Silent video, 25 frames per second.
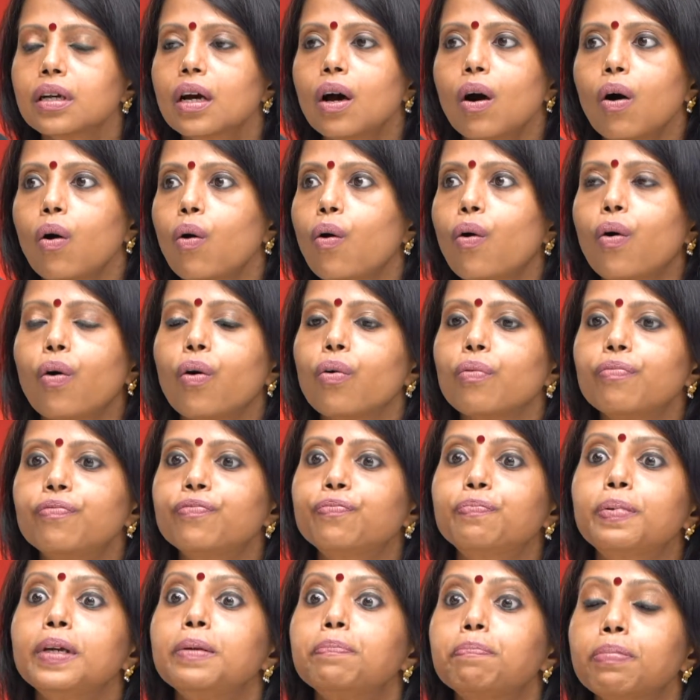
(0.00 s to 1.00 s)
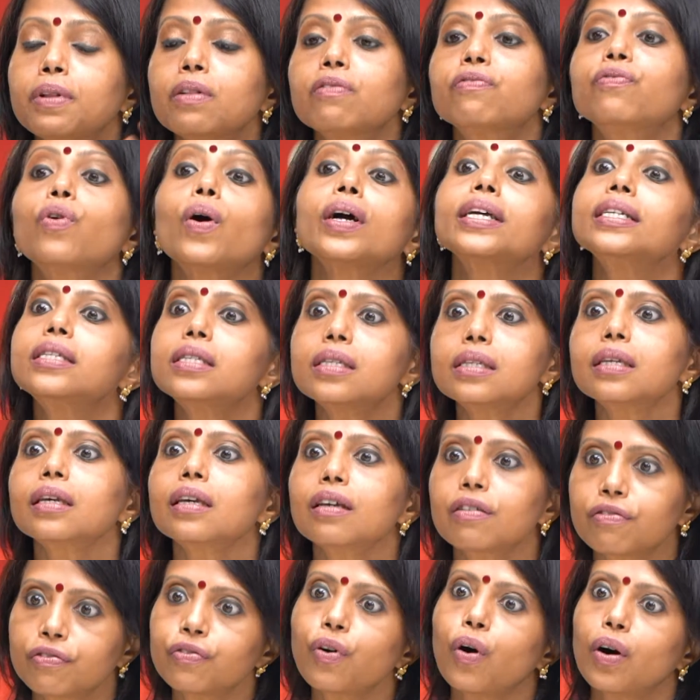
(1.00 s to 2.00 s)
or people
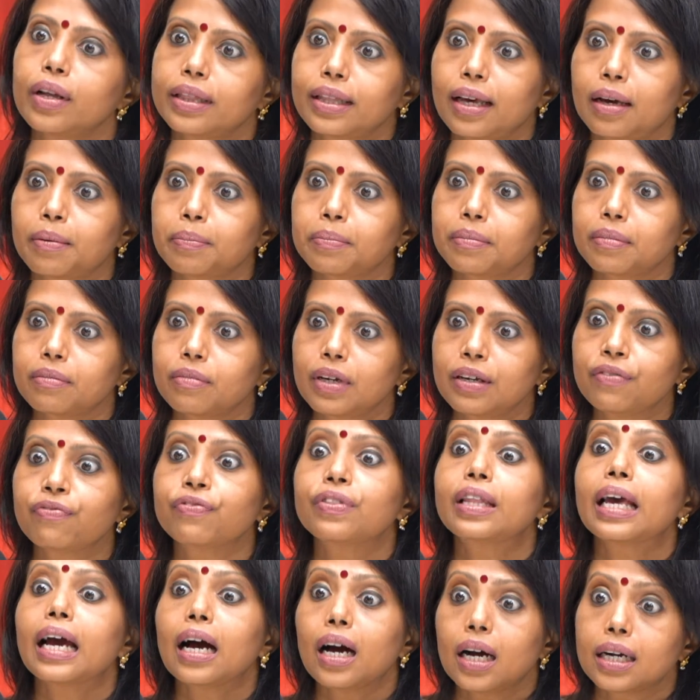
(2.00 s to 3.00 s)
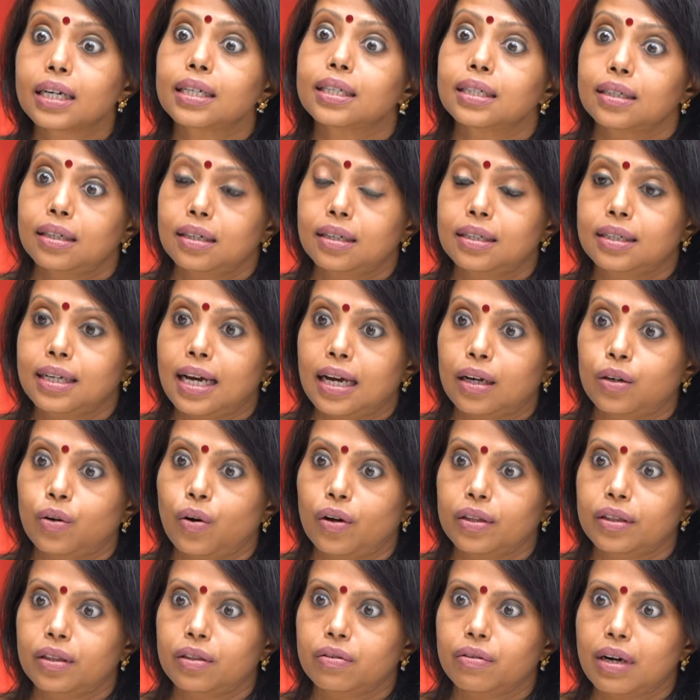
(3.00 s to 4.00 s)
voicing for them if they are under attack
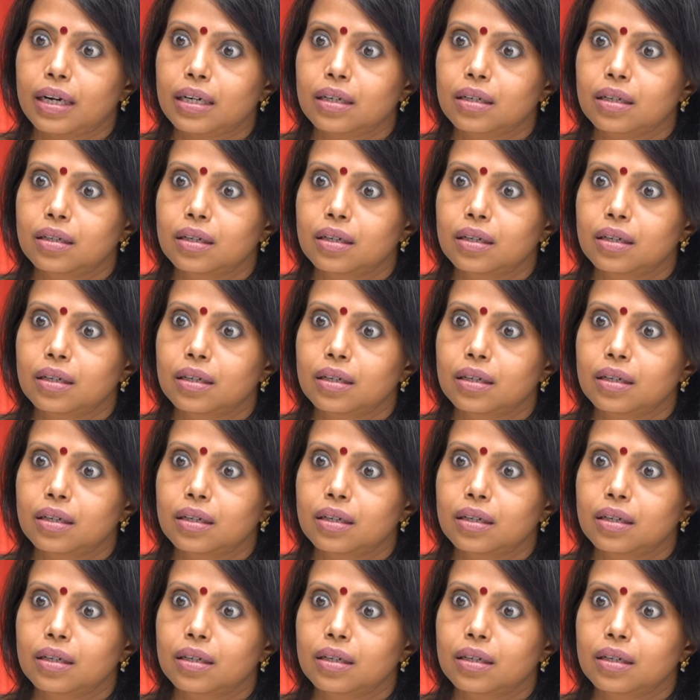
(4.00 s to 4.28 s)
or threat.